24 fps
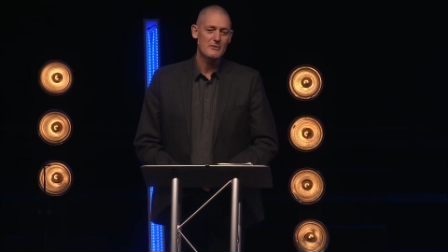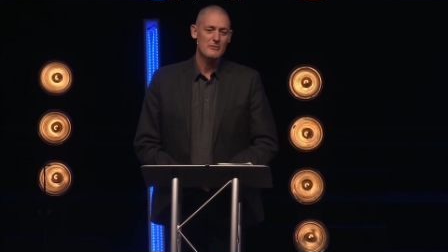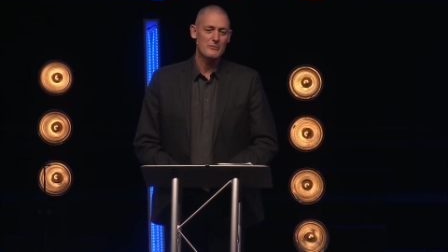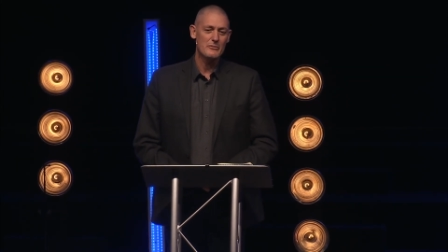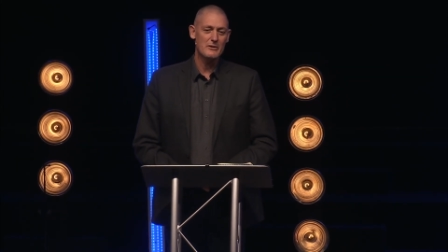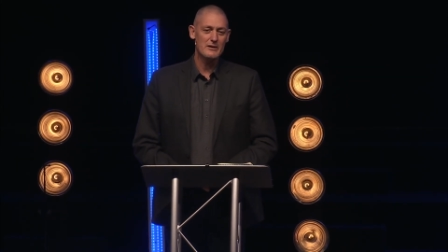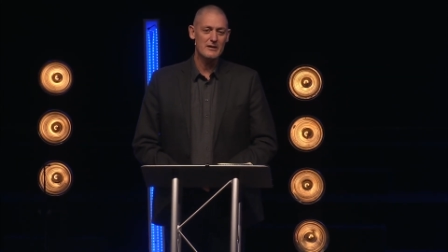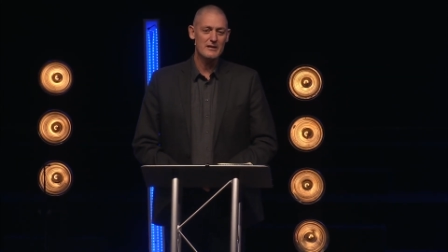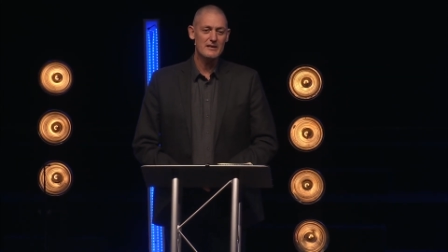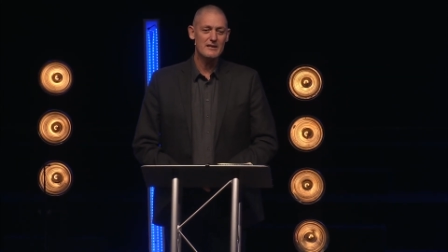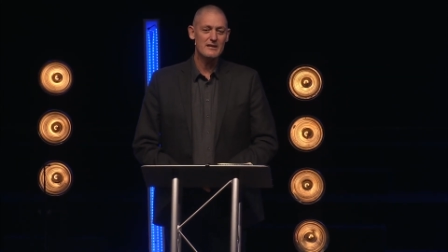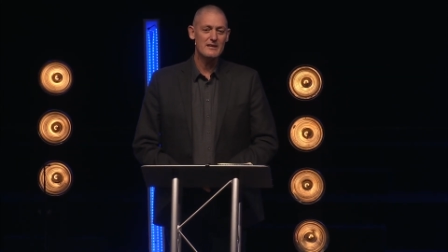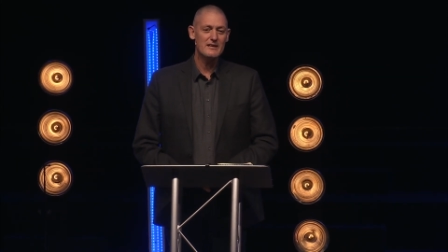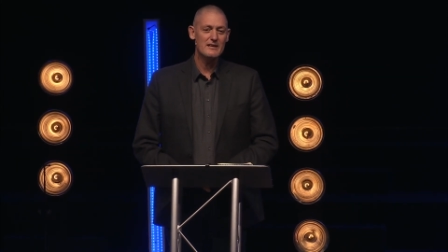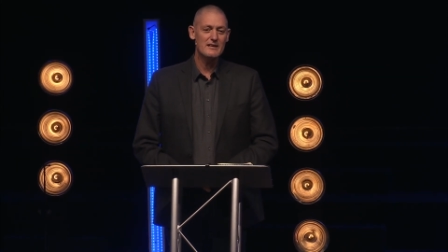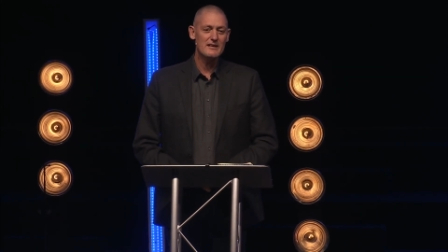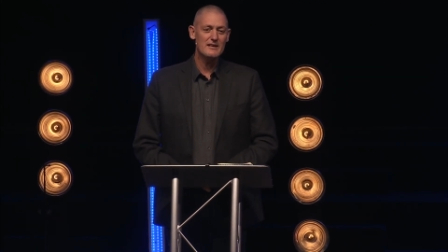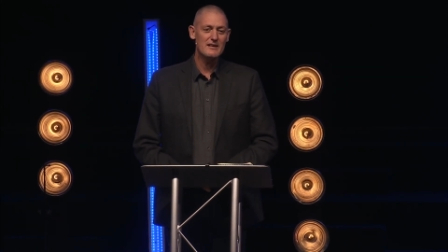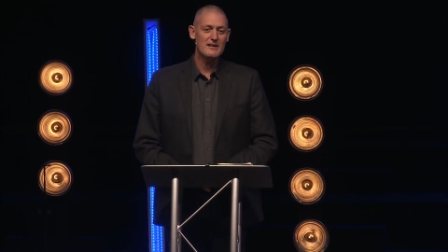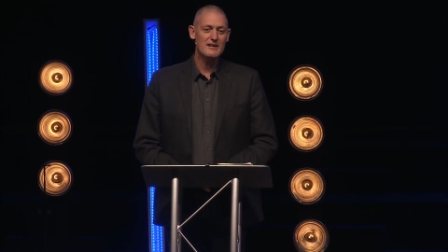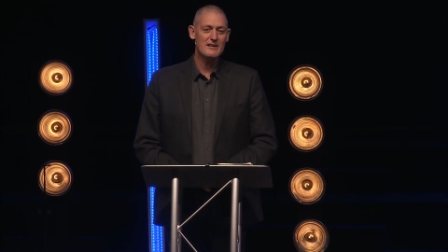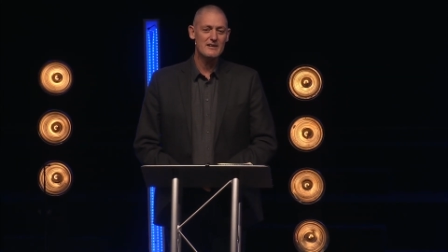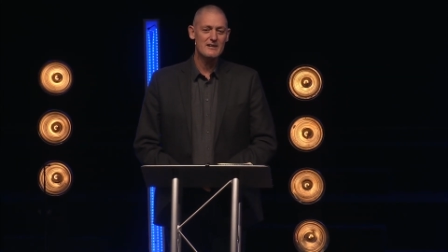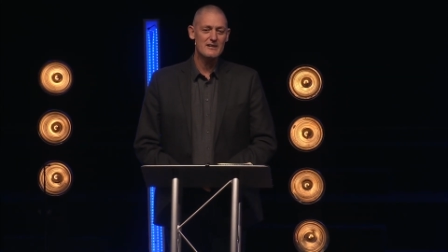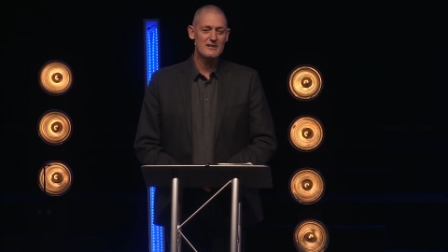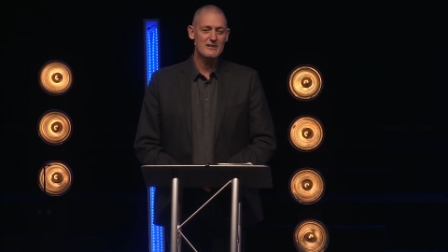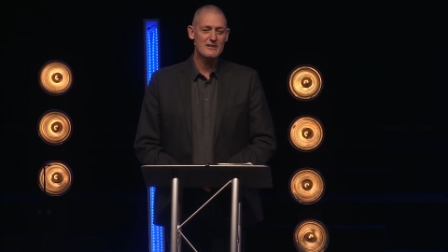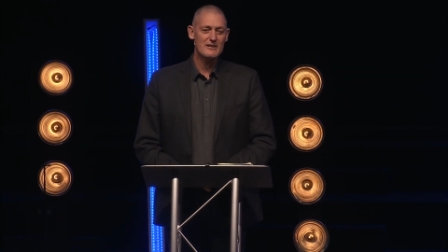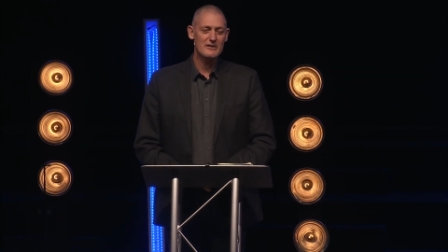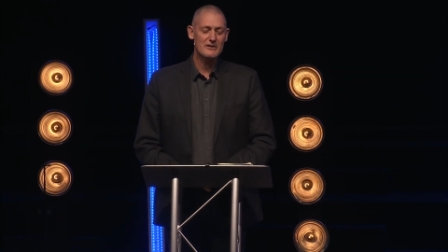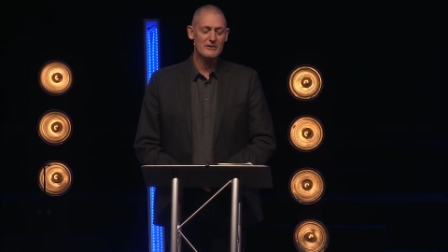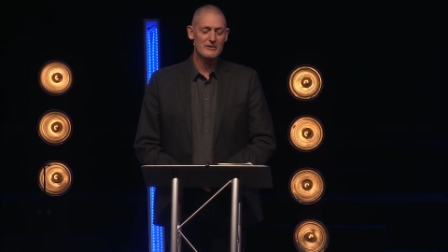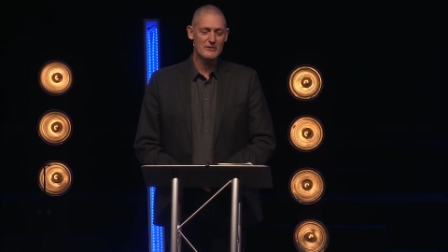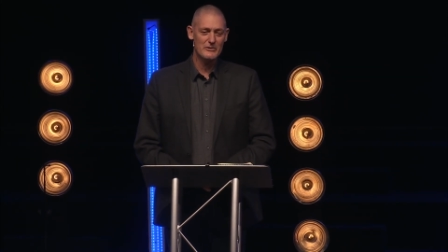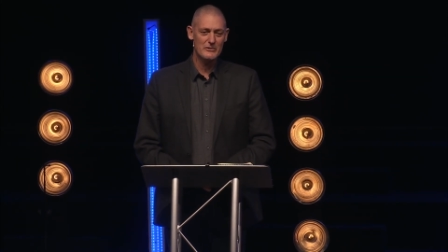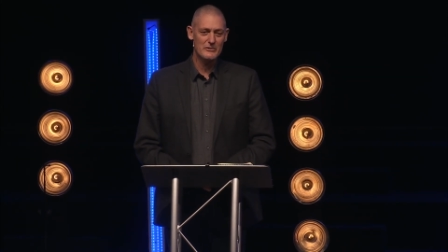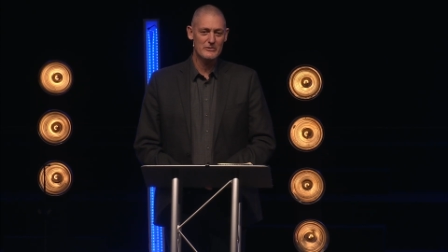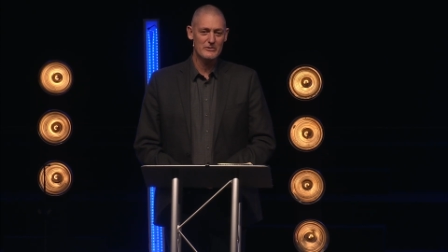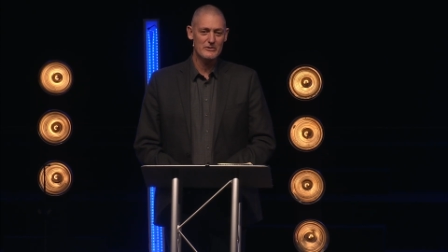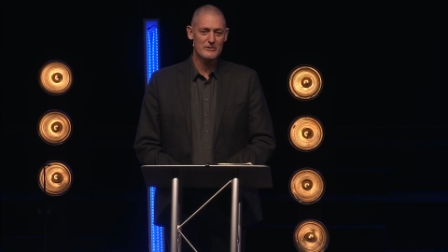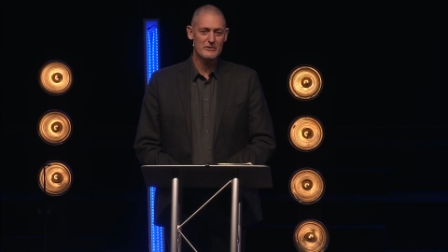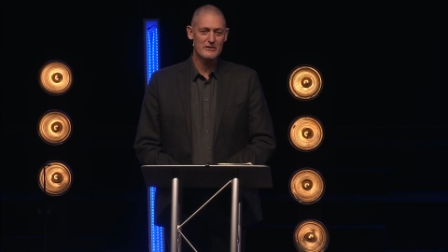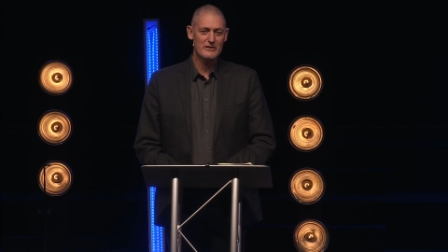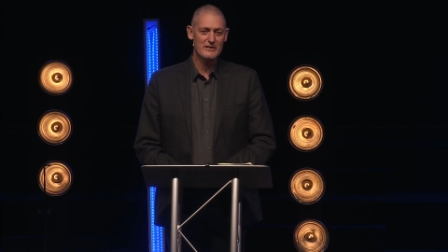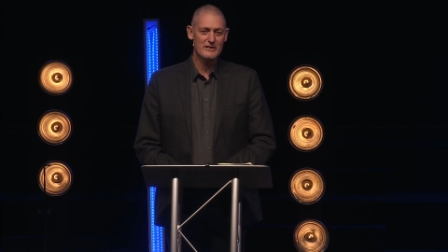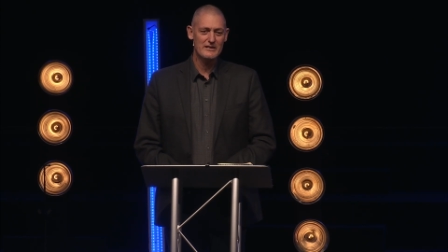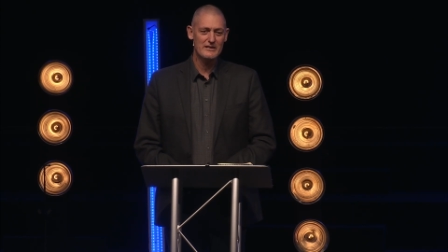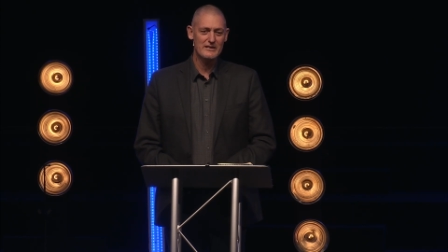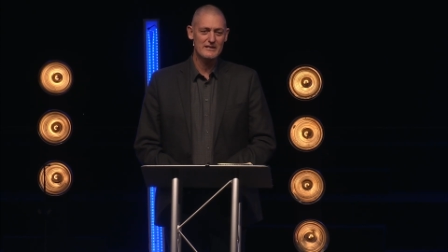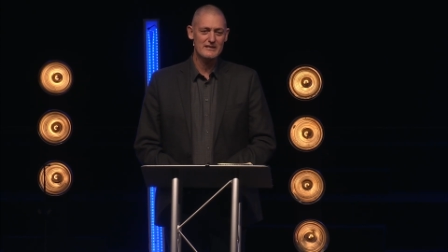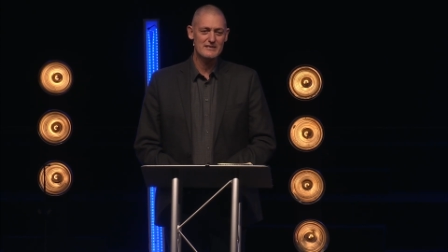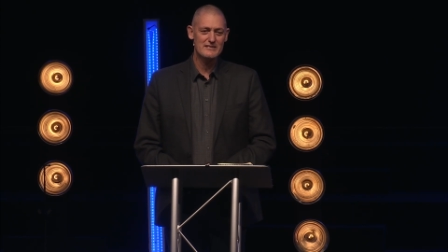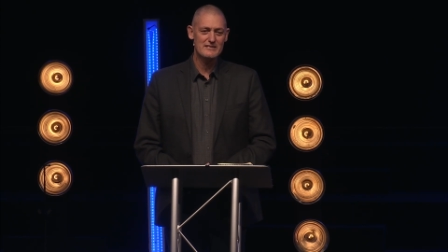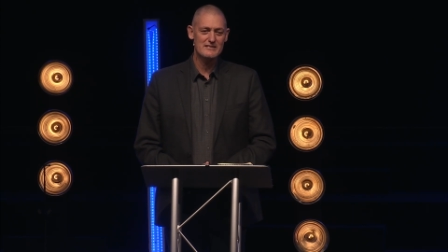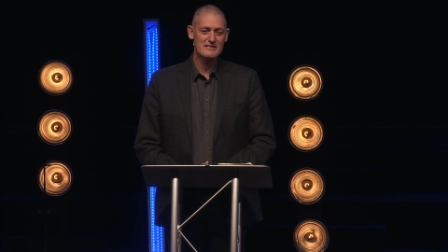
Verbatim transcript: we are going